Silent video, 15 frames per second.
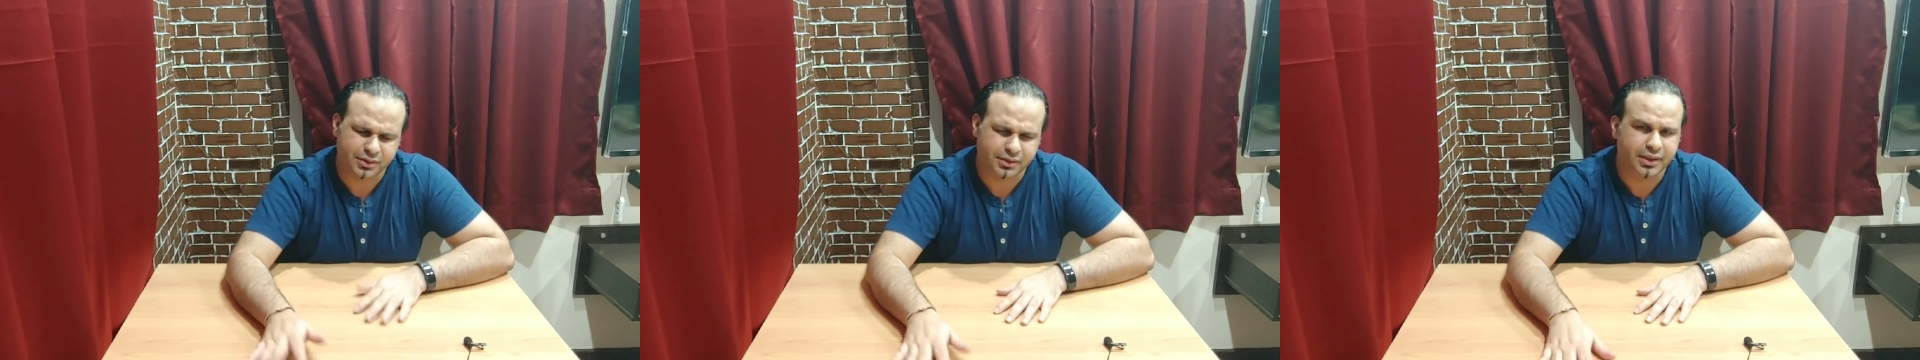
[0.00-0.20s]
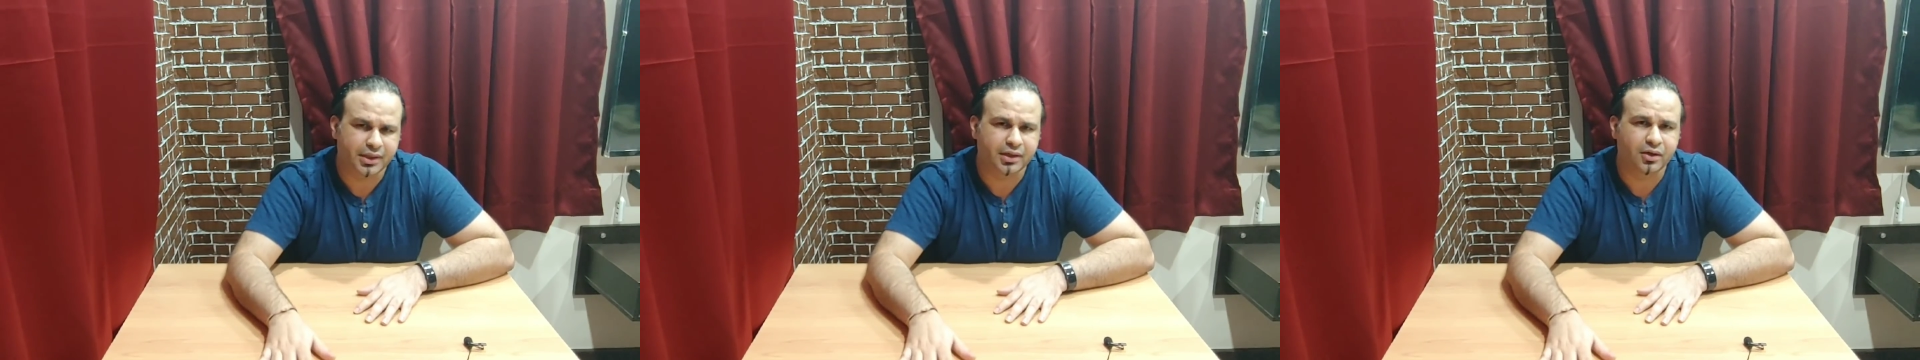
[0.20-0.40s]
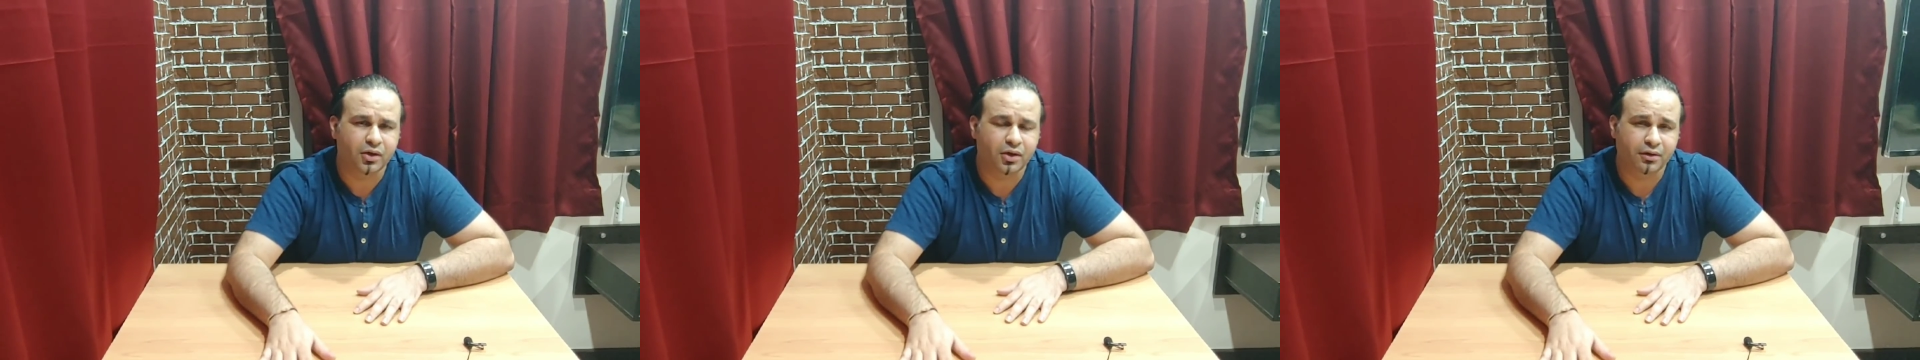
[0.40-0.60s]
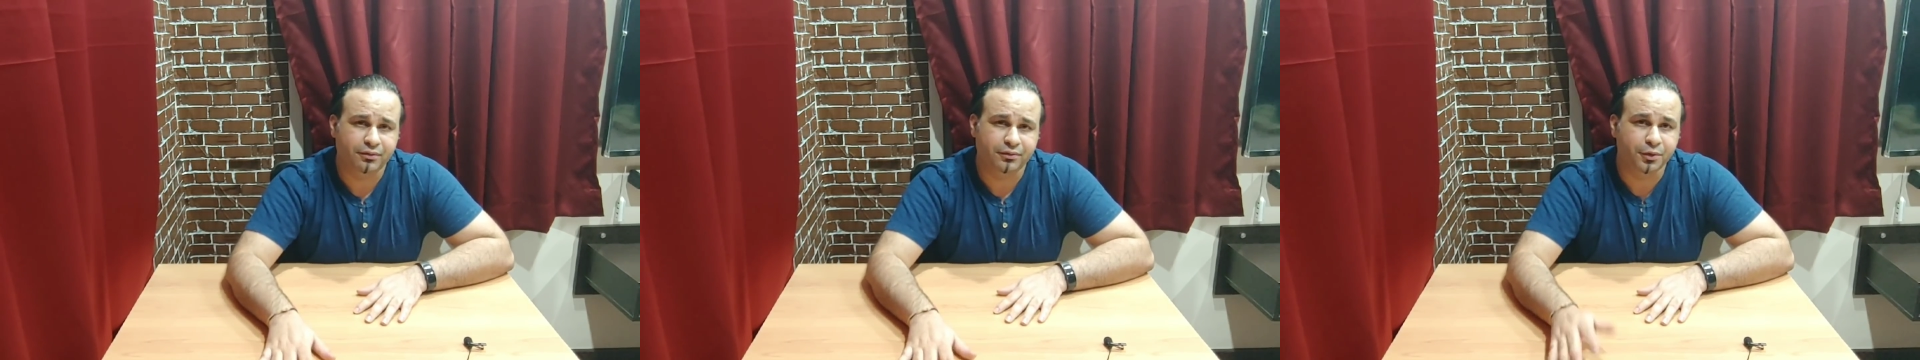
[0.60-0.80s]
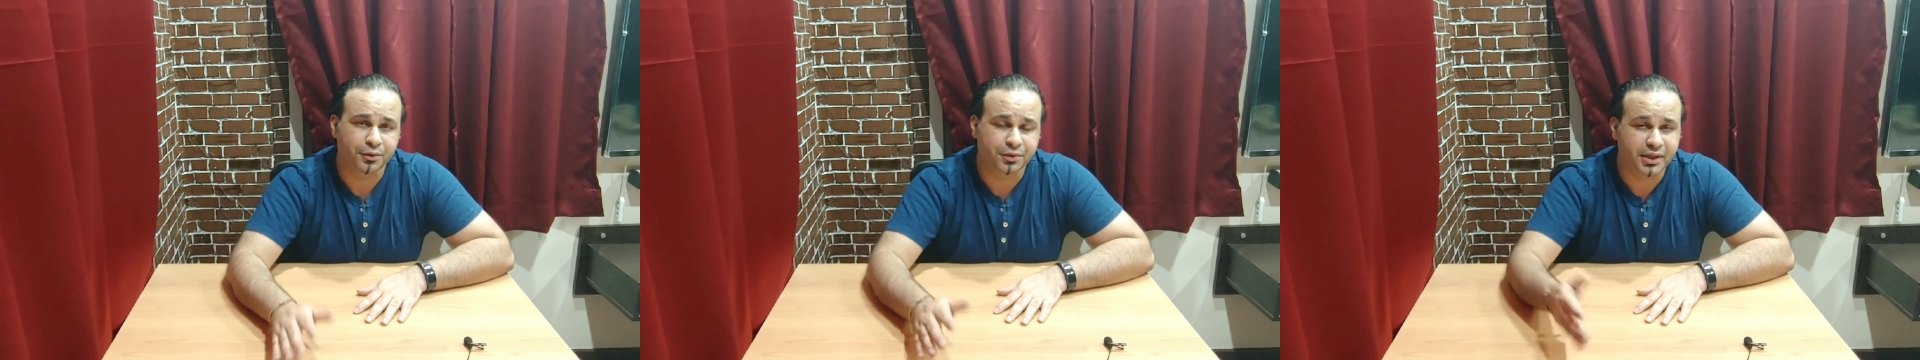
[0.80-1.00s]
there are a lot
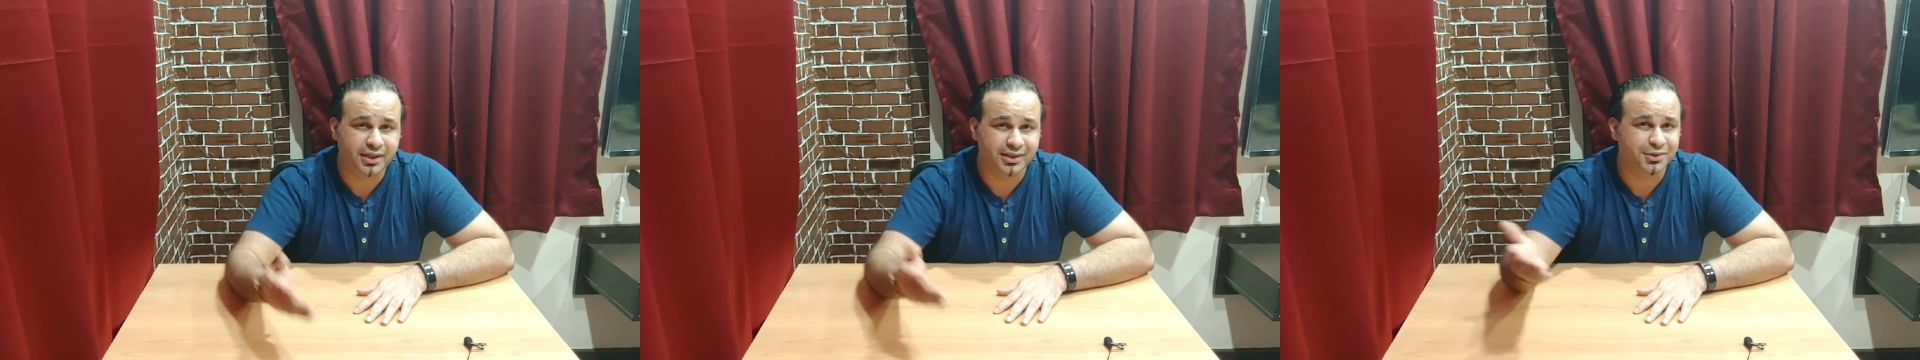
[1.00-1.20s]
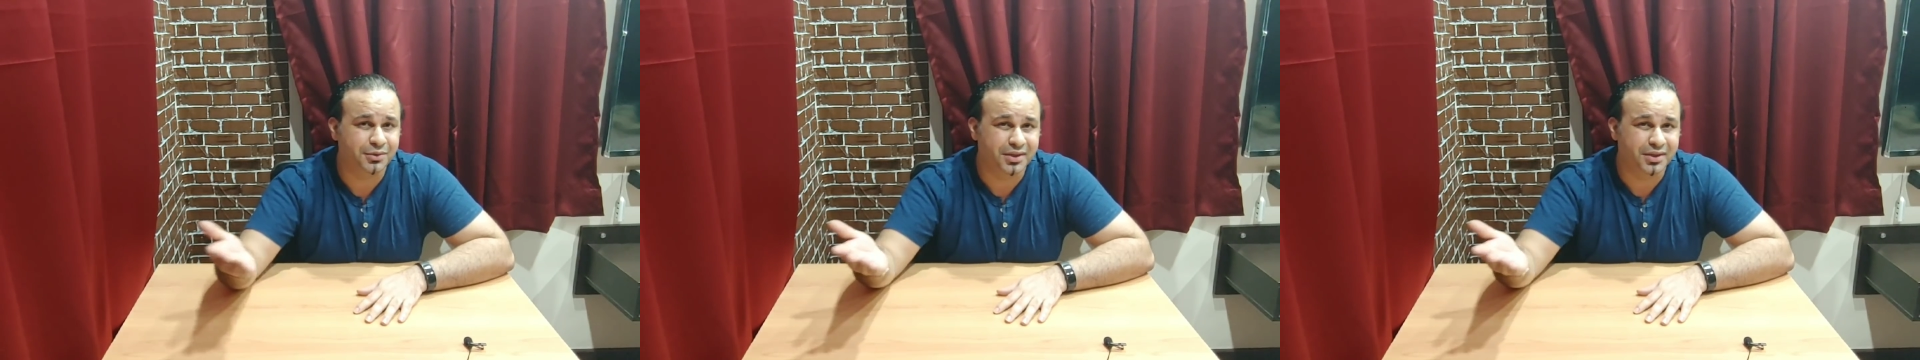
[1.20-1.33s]
of good things.